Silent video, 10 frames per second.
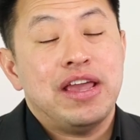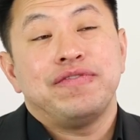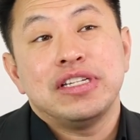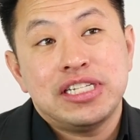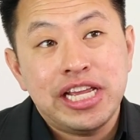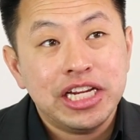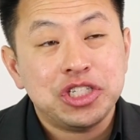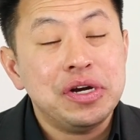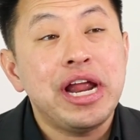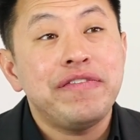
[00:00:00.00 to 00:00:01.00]
If the
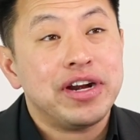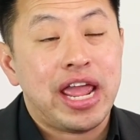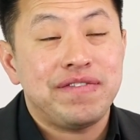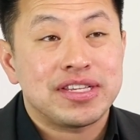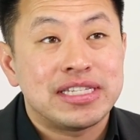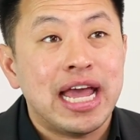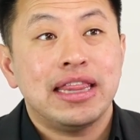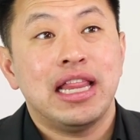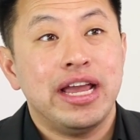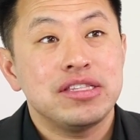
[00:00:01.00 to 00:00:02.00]
teacher never gave us
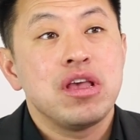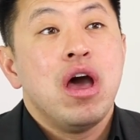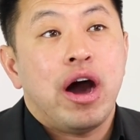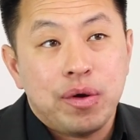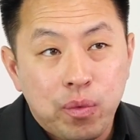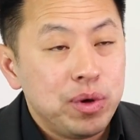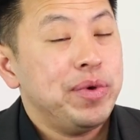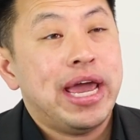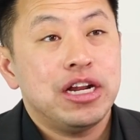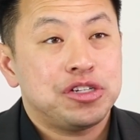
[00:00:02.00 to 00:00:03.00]
deadlines on when
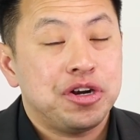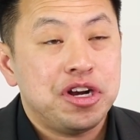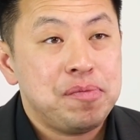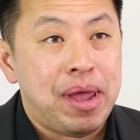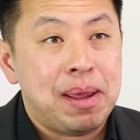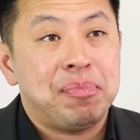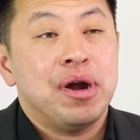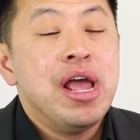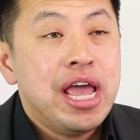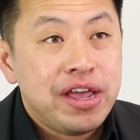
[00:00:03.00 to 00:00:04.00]
we had to turn in a
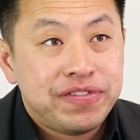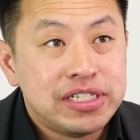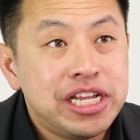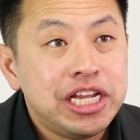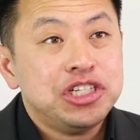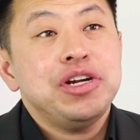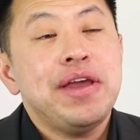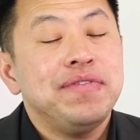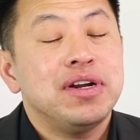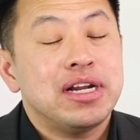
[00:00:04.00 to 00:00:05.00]
paper, if a teacher
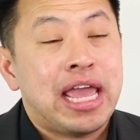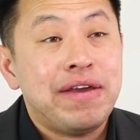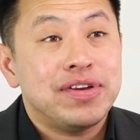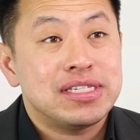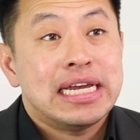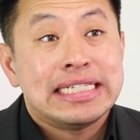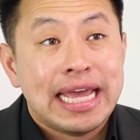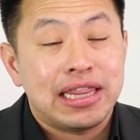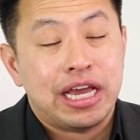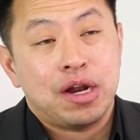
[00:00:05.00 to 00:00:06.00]
never gave us a
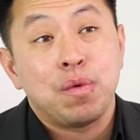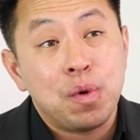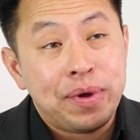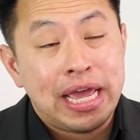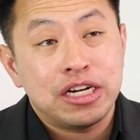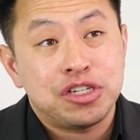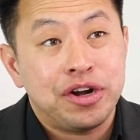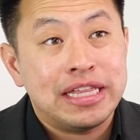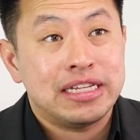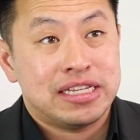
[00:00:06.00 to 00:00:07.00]
deadline on when we had to
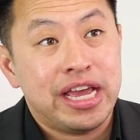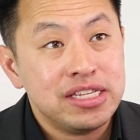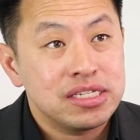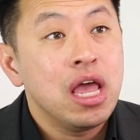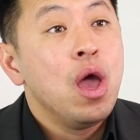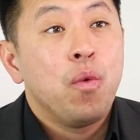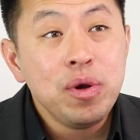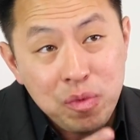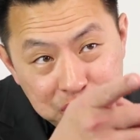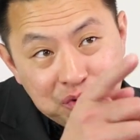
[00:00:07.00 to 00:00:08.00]
turn in the test,
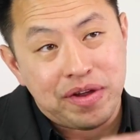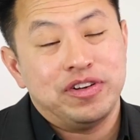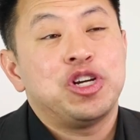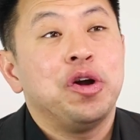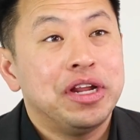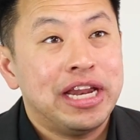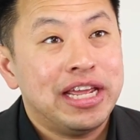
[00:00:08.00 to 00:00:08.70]
when would you ever turn it